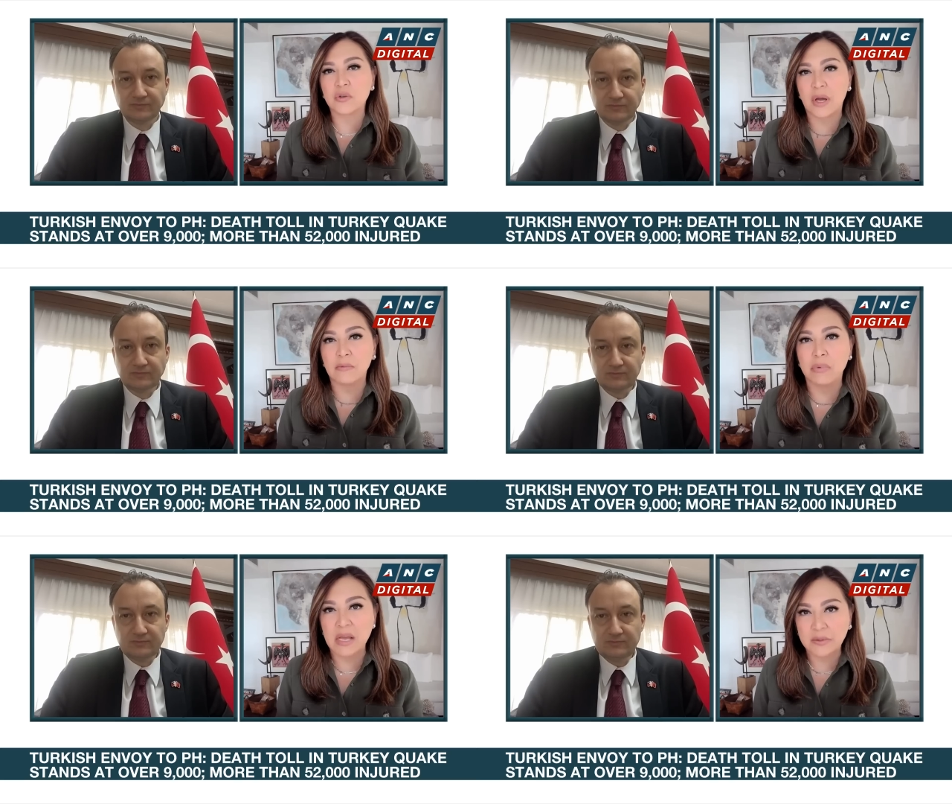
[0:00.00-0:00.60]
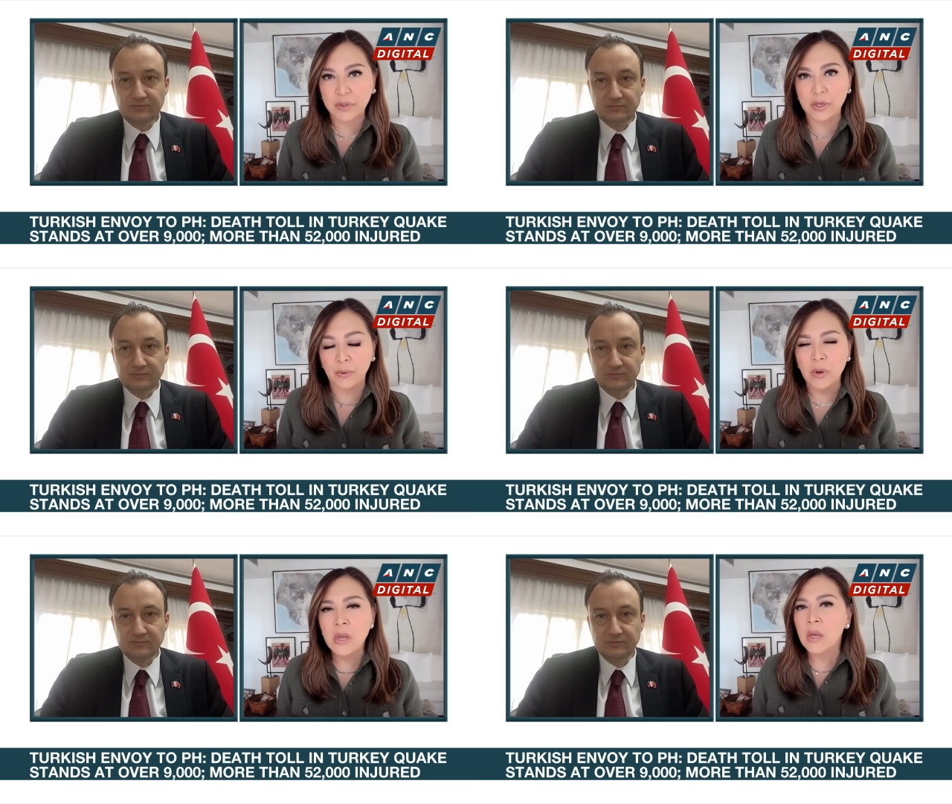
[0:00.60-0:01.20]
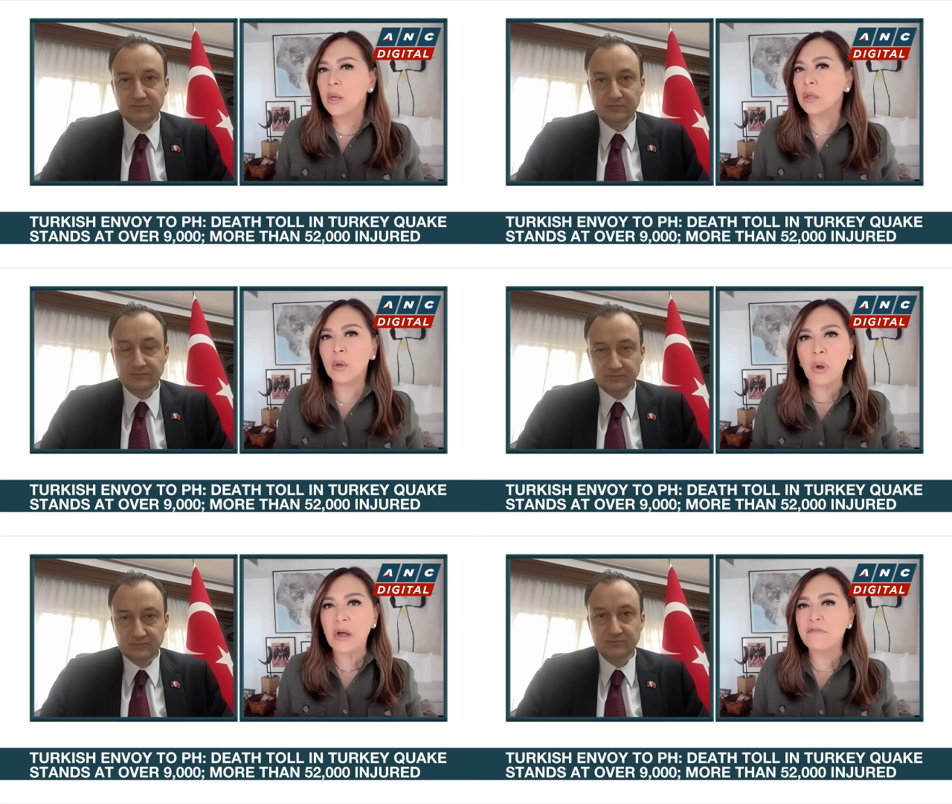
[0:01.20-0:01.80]
Speaker 1: and rescue?
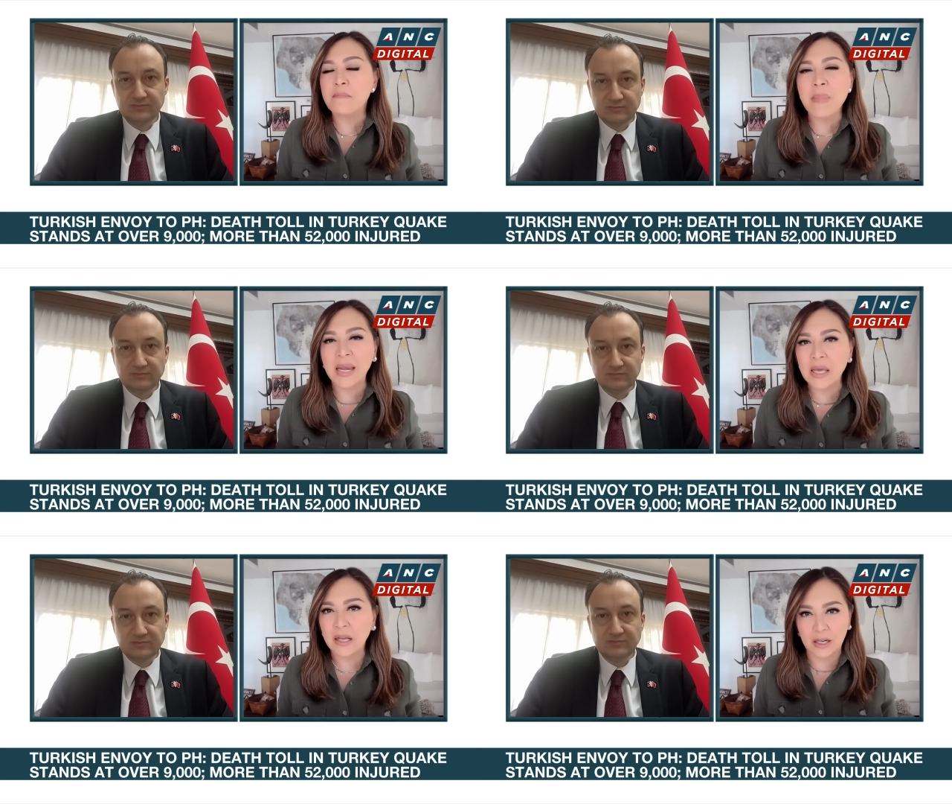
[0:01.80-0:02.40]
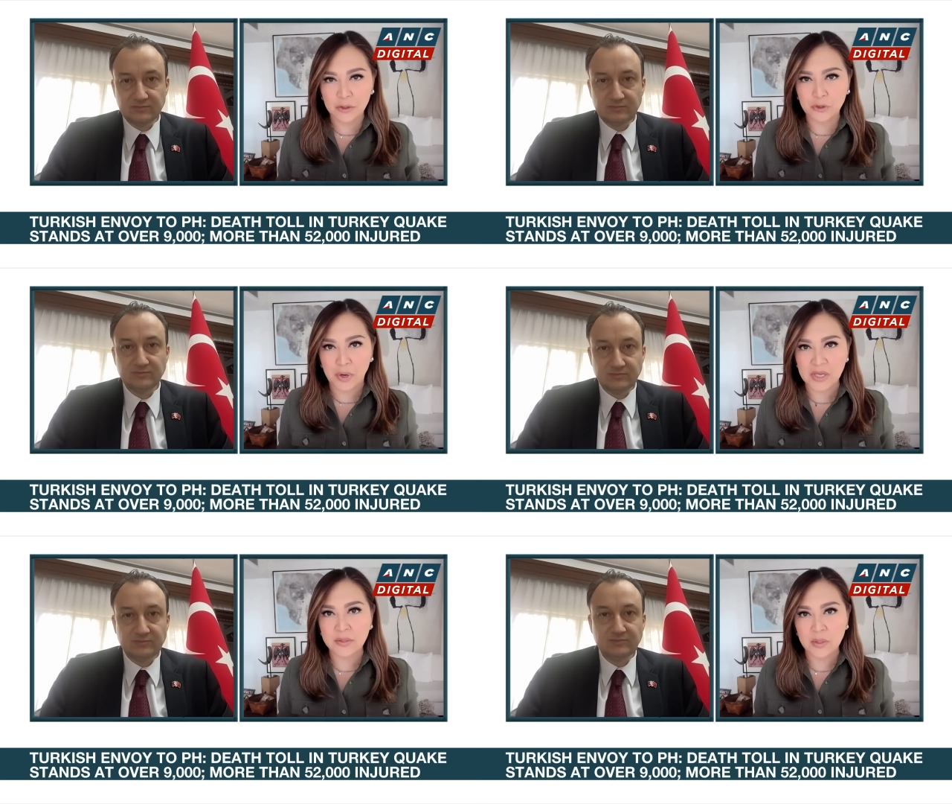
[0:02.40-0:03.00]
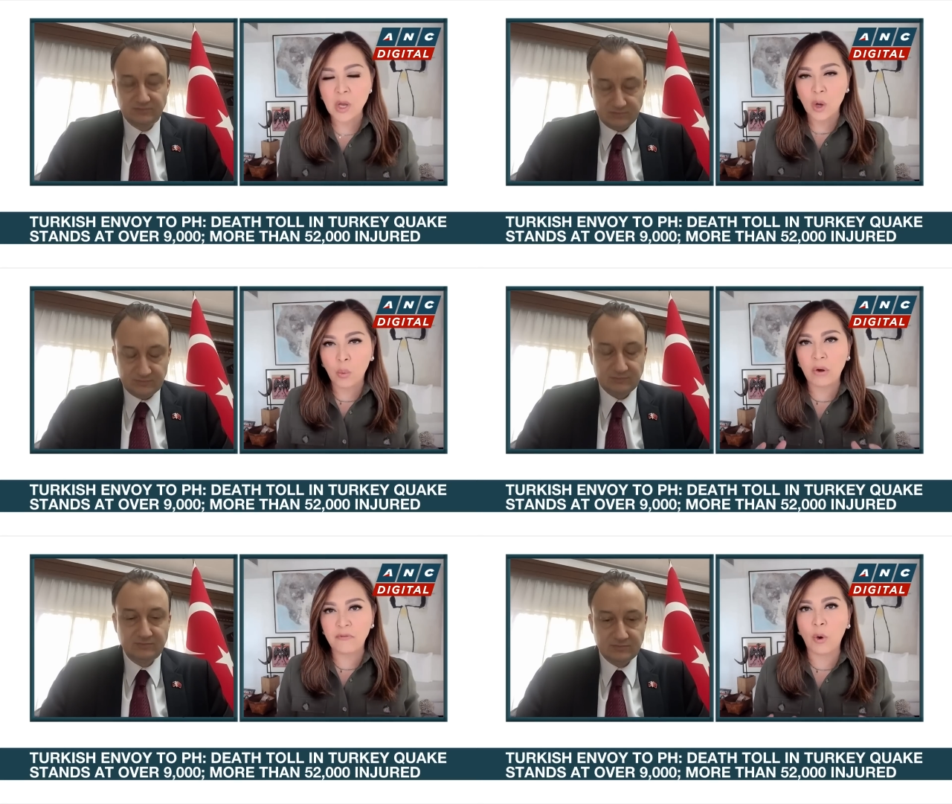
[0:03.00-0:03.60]
You have many countries who
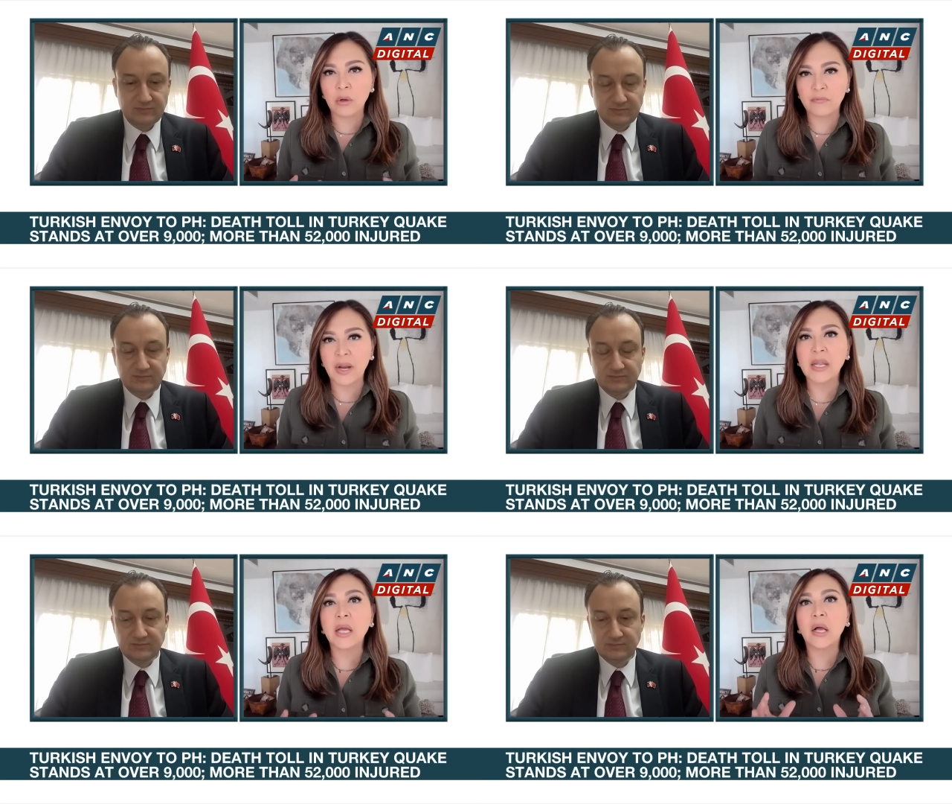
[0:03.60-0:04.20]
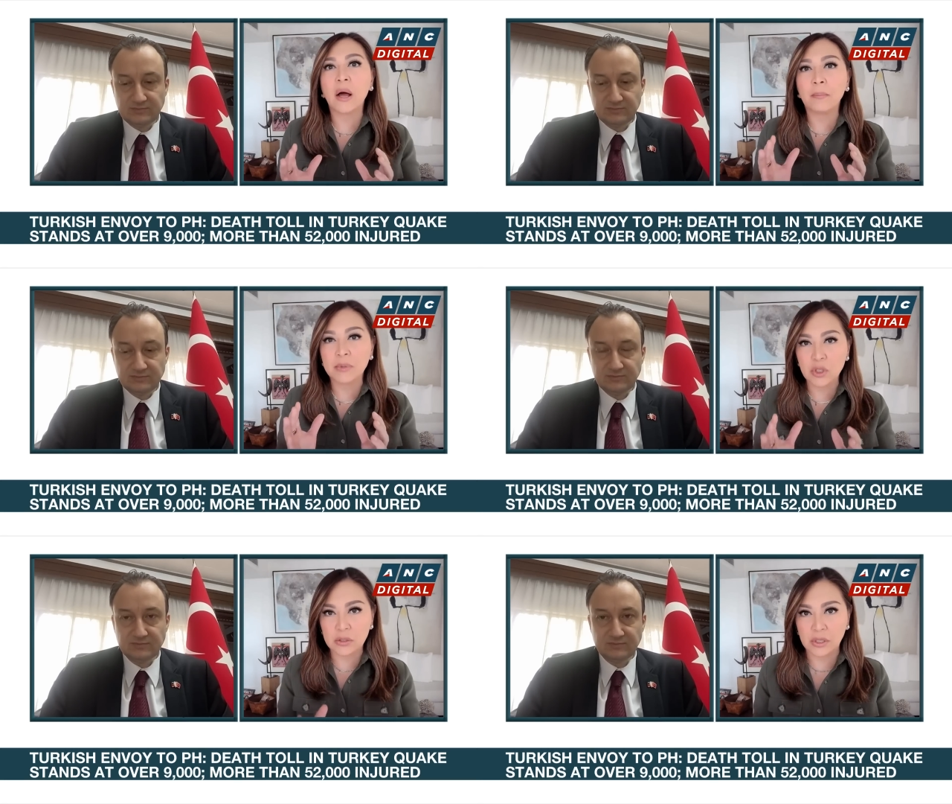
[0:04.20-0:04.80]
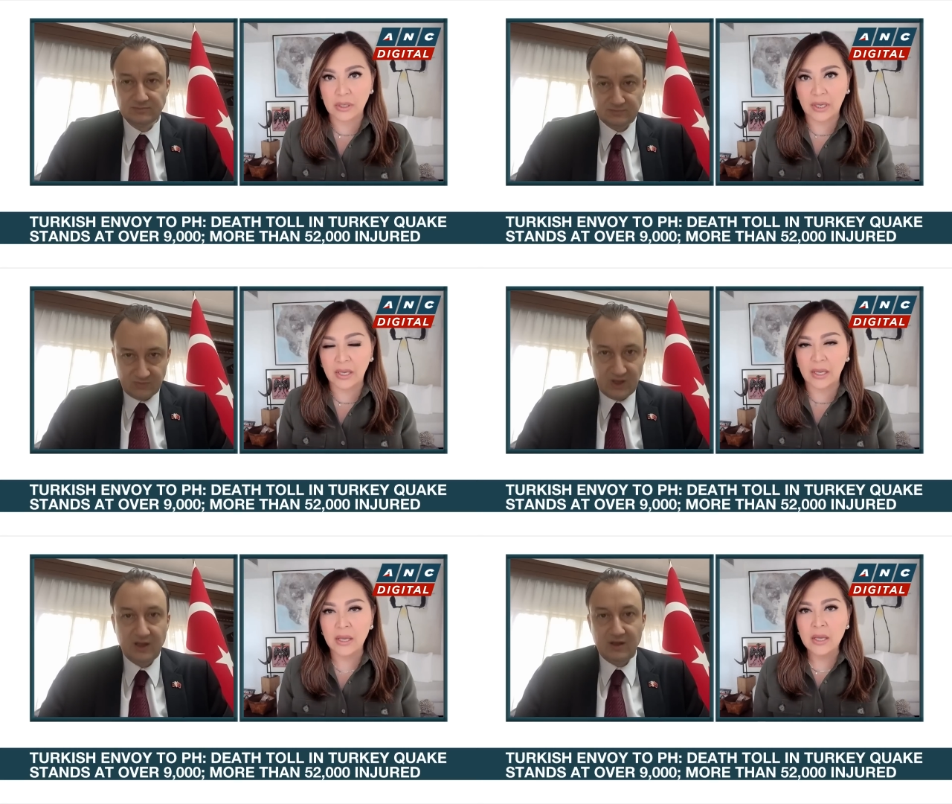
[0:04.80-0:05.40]
have already come to
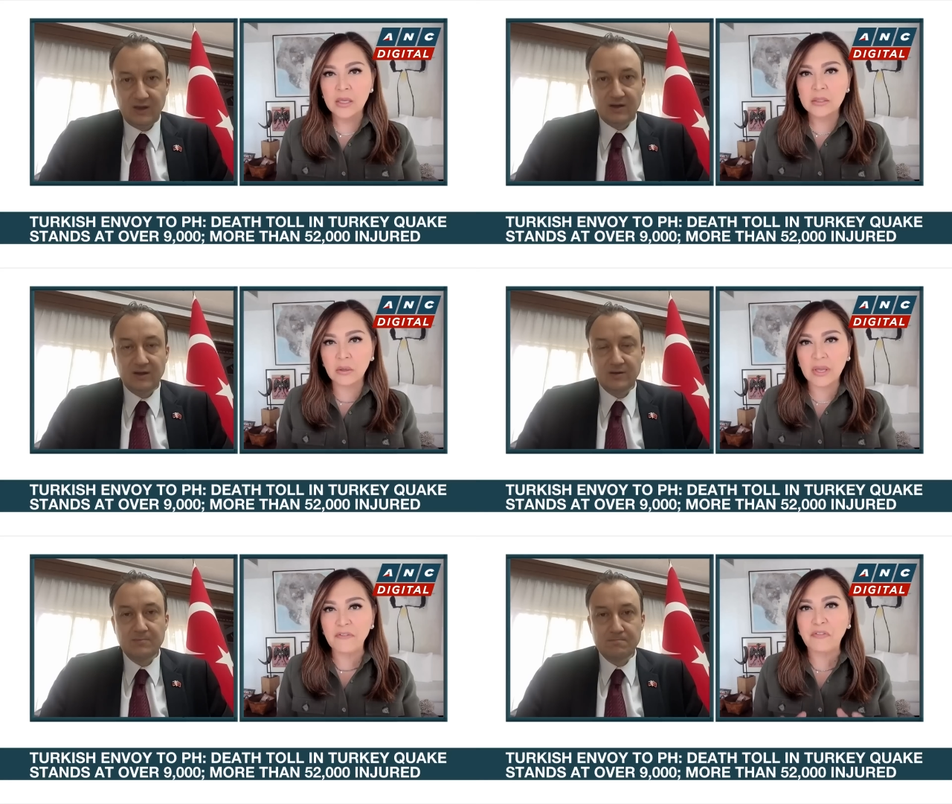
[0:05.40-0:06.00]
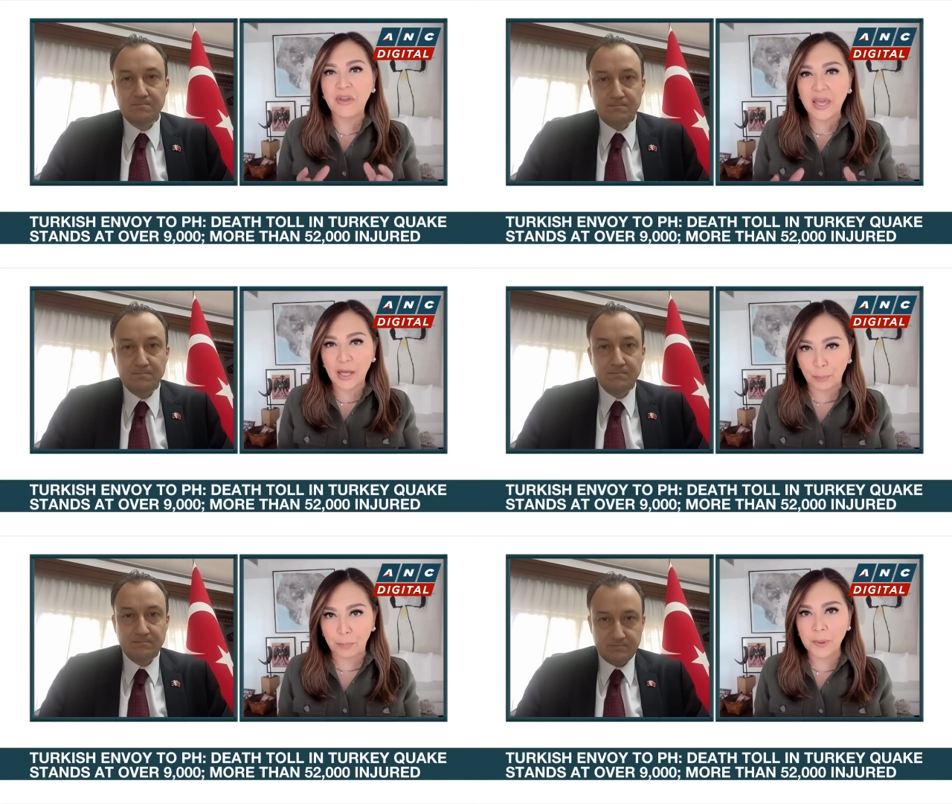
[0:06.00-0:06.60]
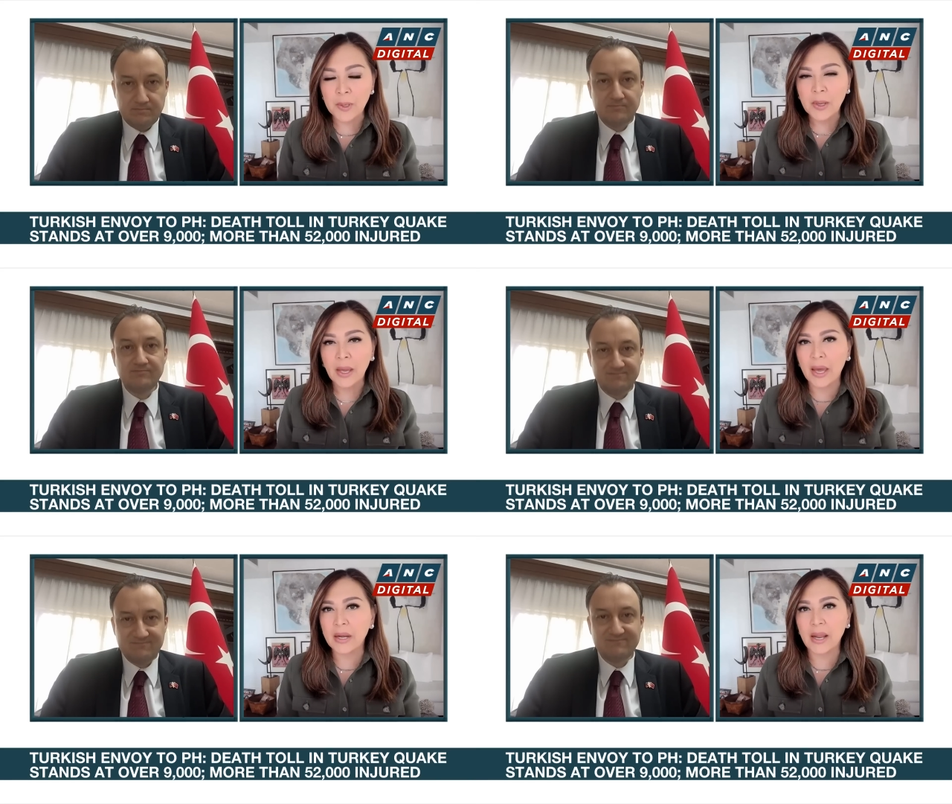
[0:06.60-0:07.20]
Turkey to give help. And